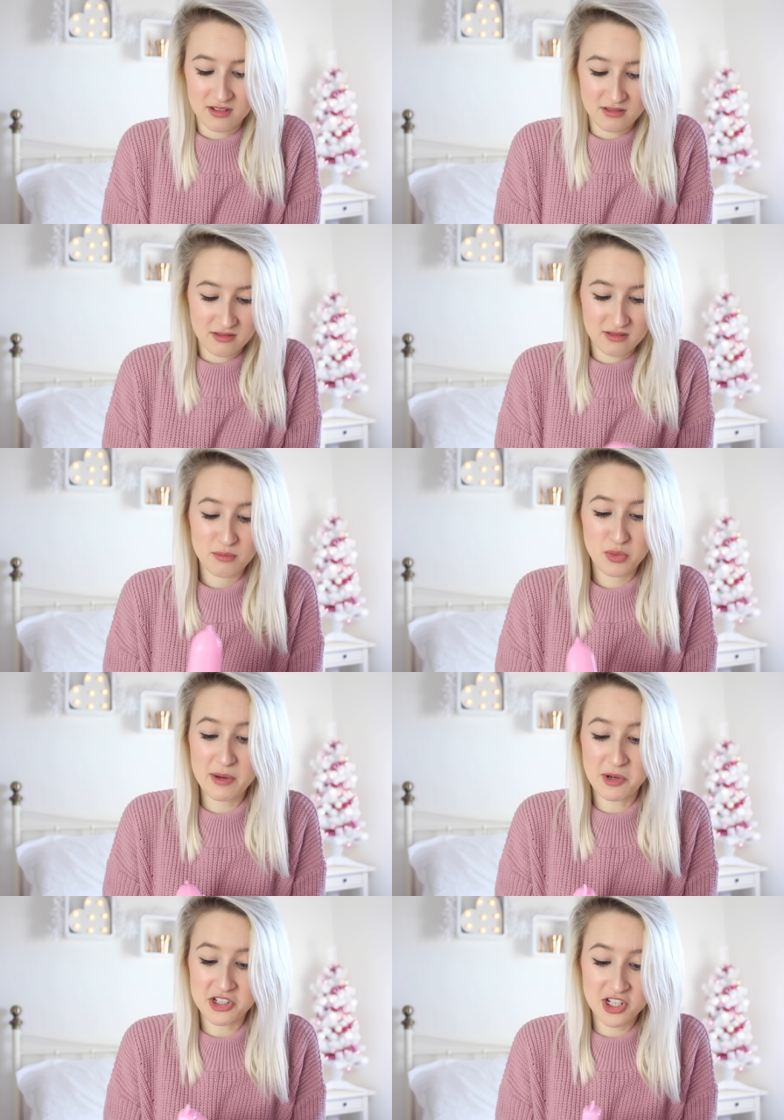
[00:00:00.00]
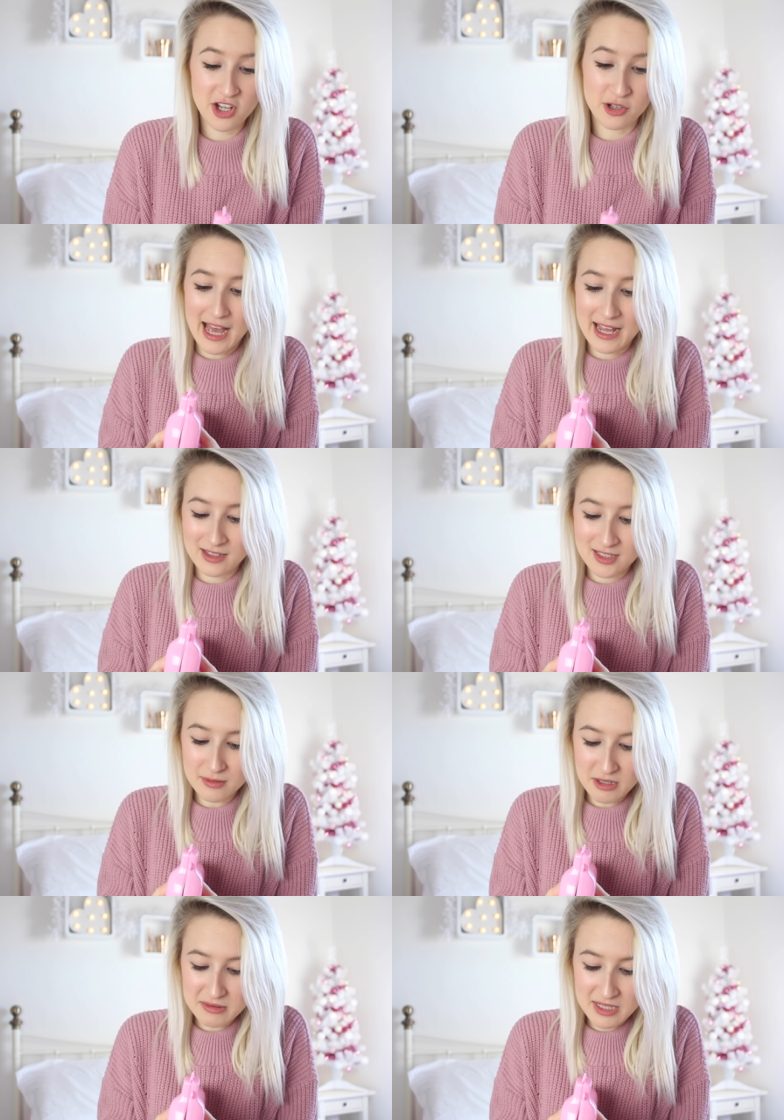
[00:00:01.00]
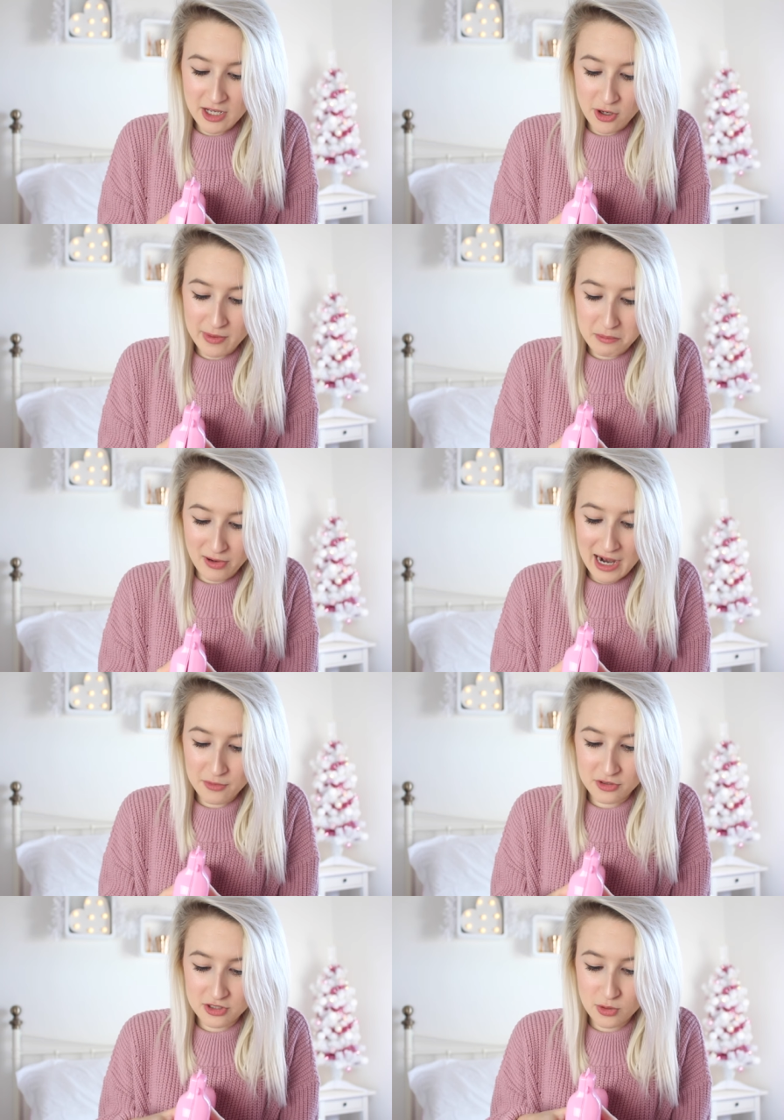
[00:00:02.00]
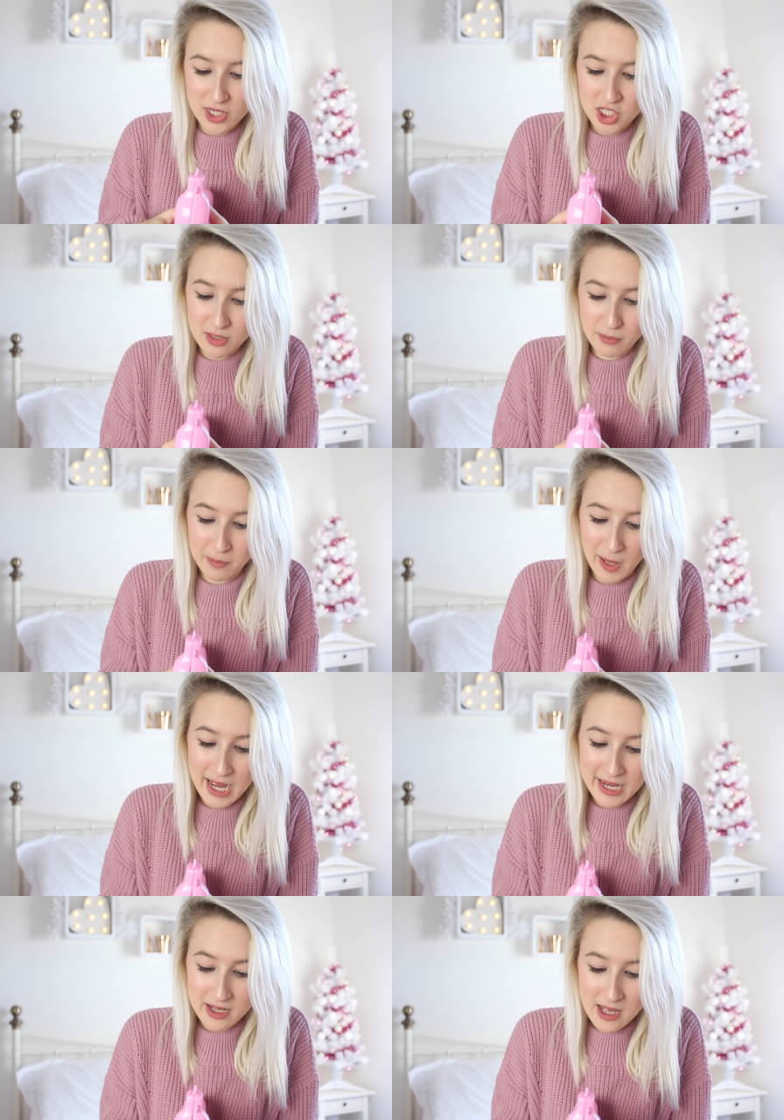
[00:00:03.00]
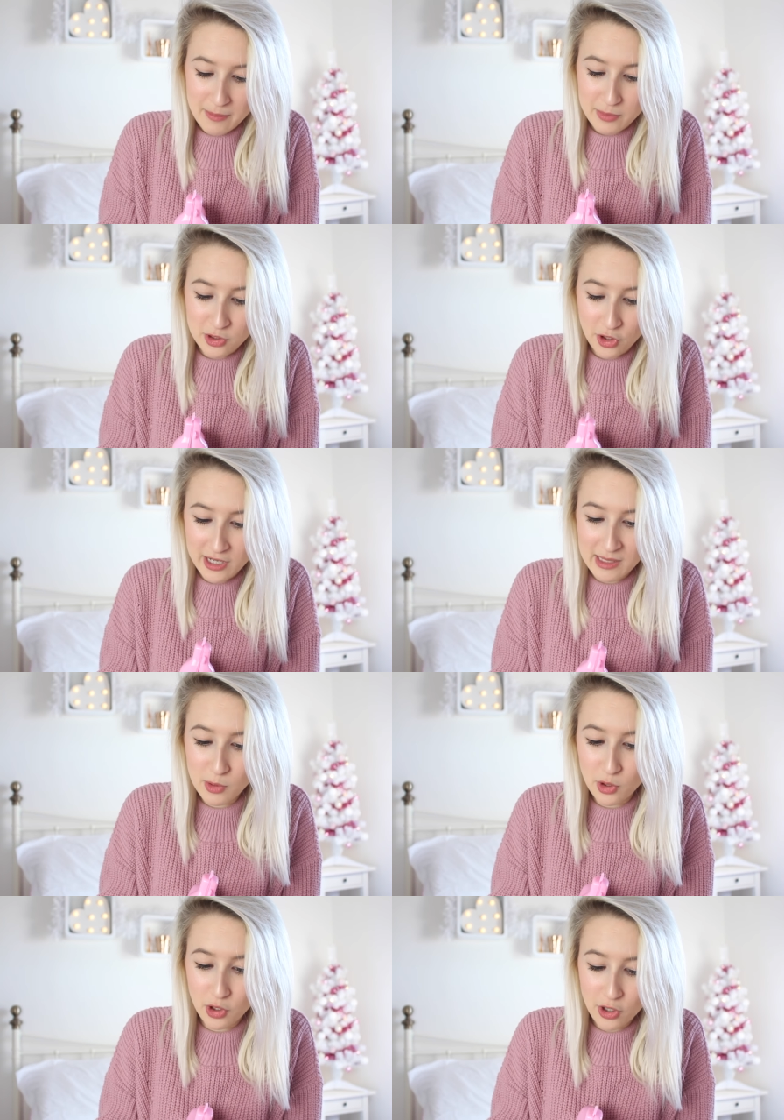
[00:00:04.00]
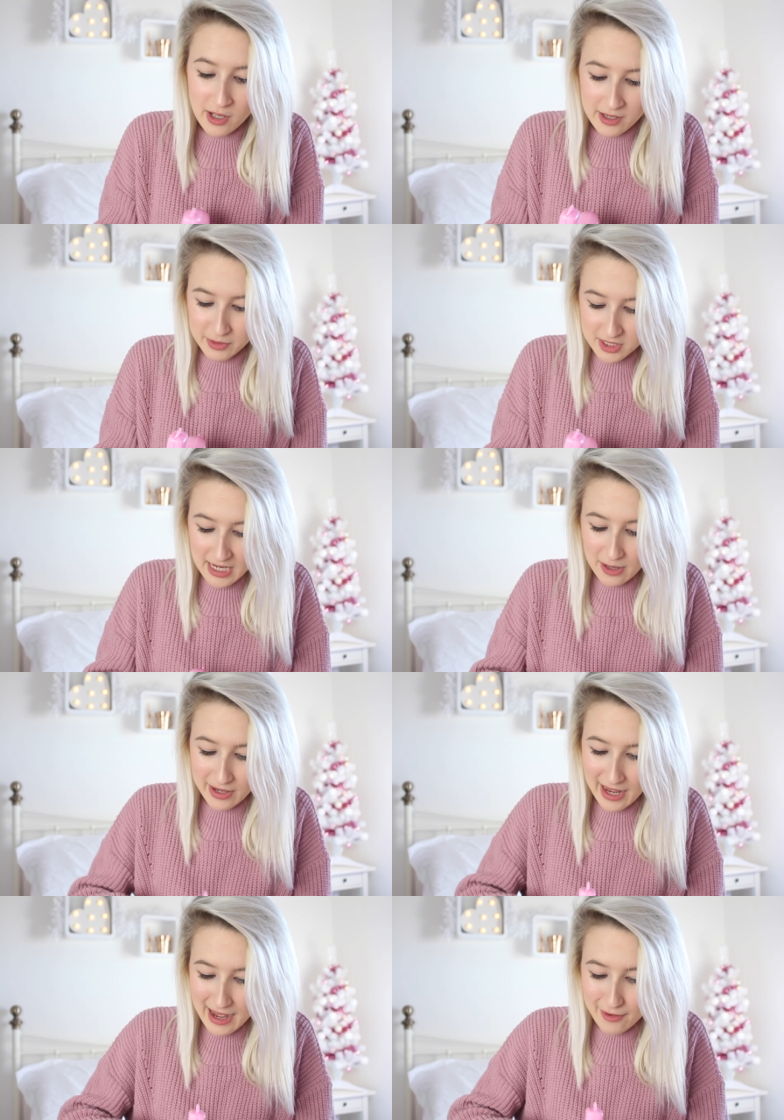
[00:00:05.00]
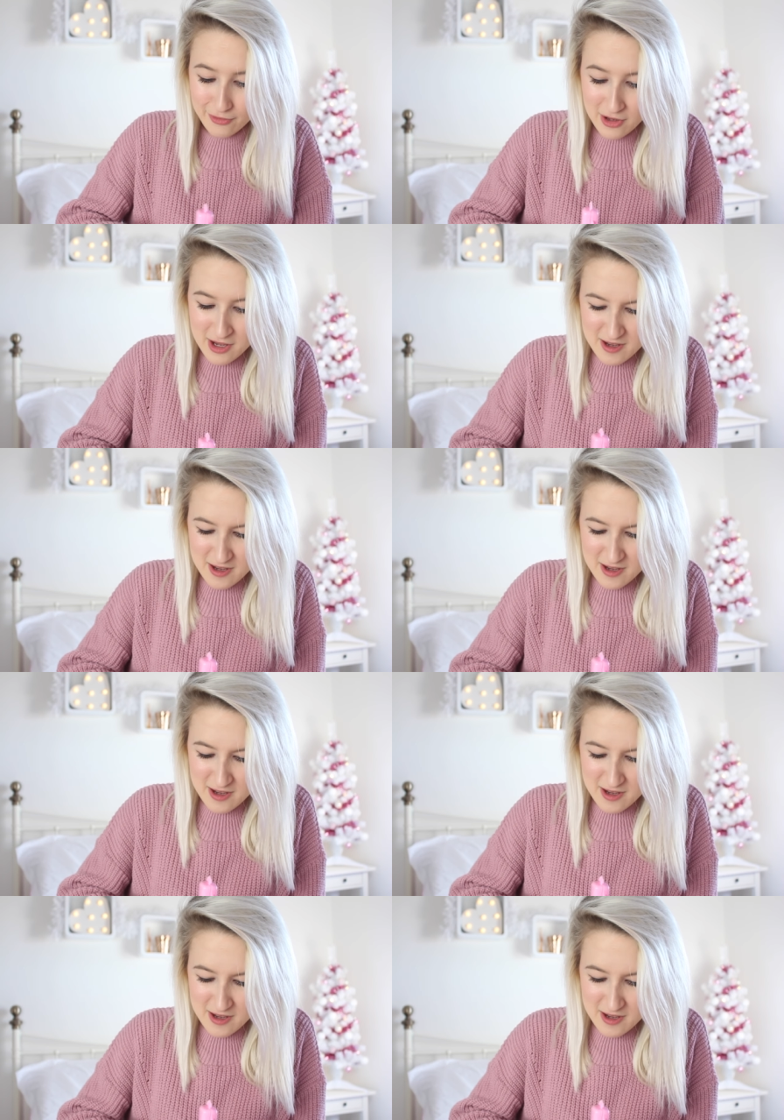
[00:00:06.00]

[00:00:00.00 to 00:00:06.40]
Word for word: Pretty much. Pretty much do. And sometimes they go a bit brown and squished in my bag, but not anymore because now I have